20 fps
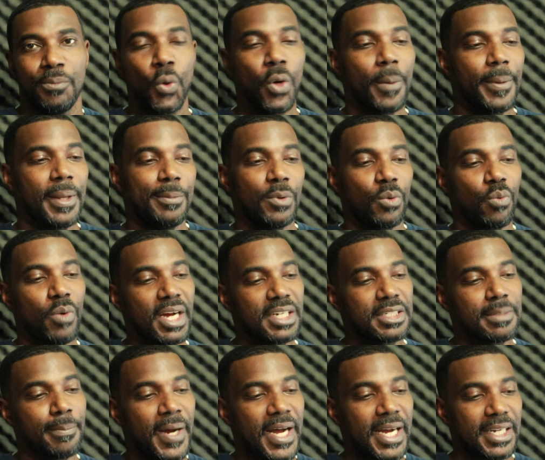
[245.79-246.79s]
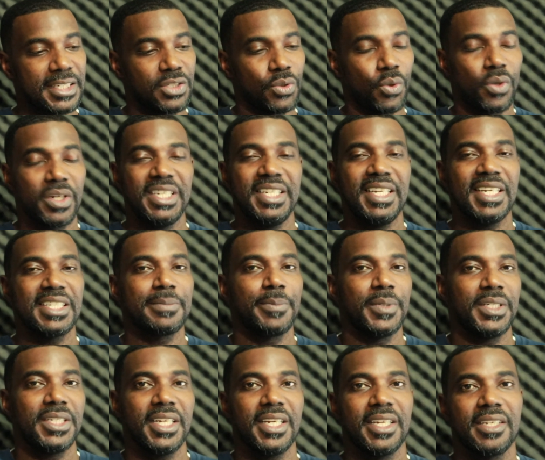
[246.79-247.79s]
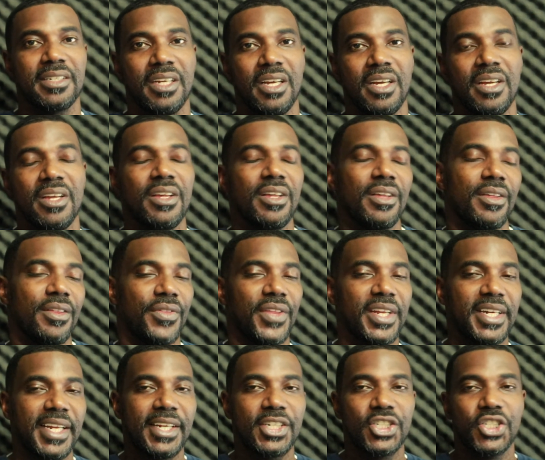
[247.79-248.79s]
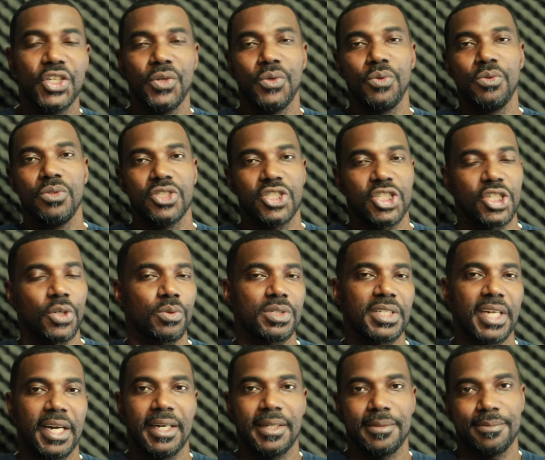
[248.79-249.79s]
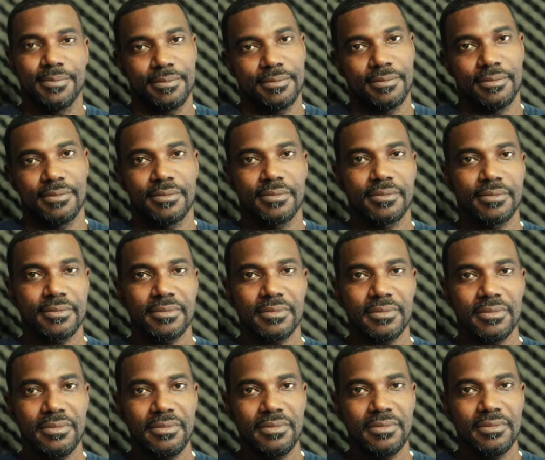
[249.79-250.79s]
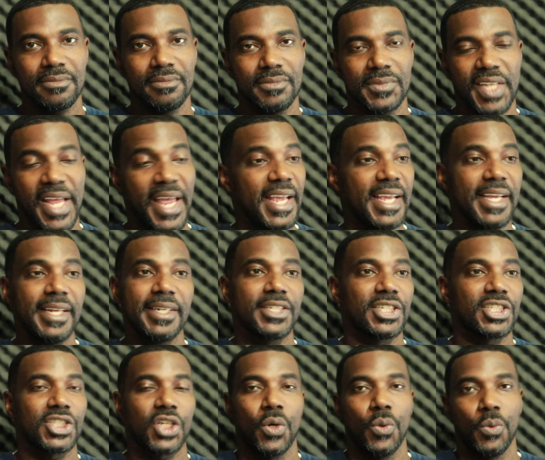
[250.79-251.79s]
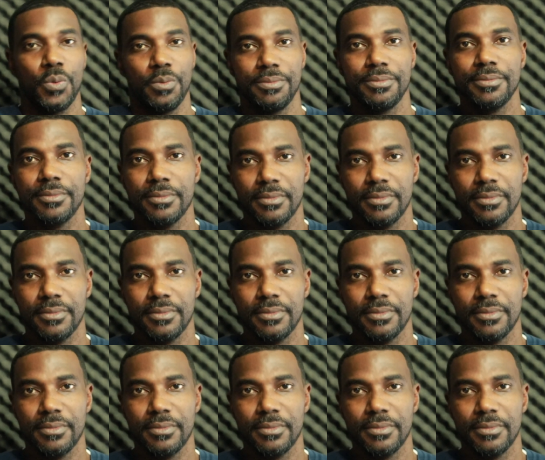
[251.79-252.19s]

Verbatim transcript: More people watch boxing on ESPN than they do Showtime and Zone,